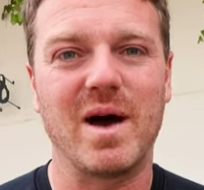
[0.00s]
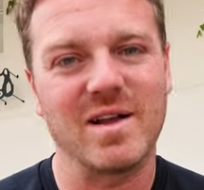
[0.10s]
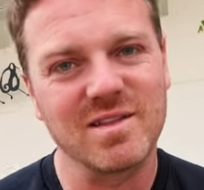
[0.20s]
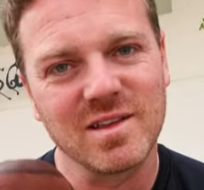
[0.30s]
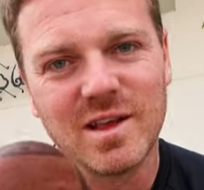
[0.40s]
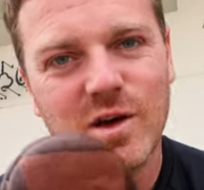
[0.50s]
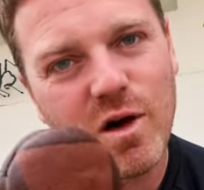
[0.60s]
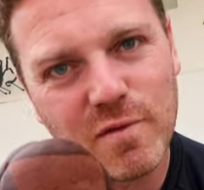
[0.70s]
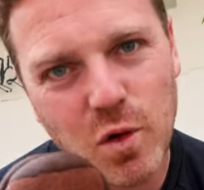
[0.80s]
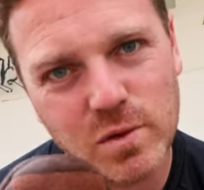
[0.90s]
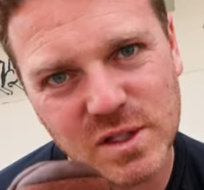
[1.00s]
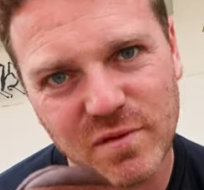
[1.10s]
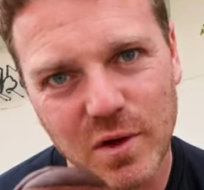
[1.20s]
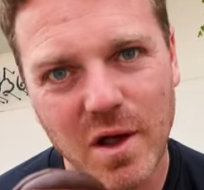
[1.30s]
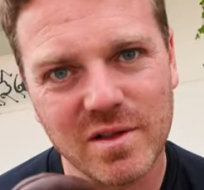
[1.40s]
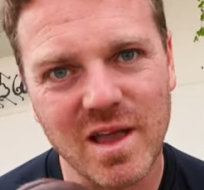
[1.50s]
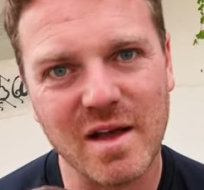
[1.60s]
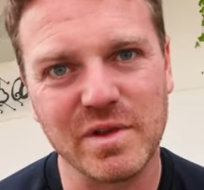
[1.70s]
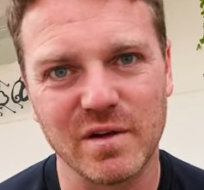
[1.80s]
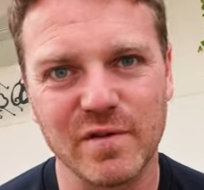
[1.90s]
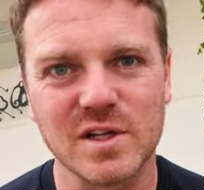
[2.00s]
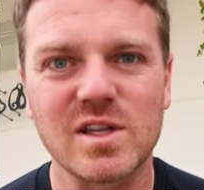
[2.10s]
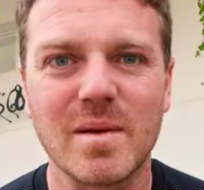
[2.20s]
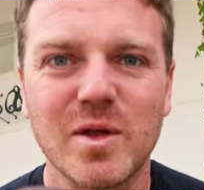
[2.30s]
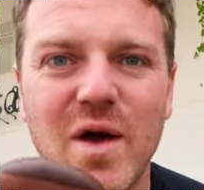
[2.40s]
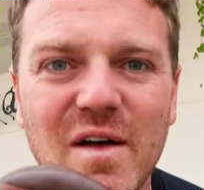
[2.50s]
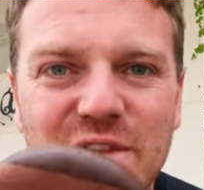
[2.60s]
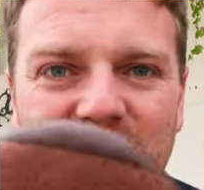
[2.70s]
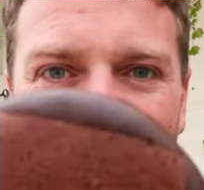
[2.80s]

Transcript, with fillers: but of course, if you're going to have it the first time, you have to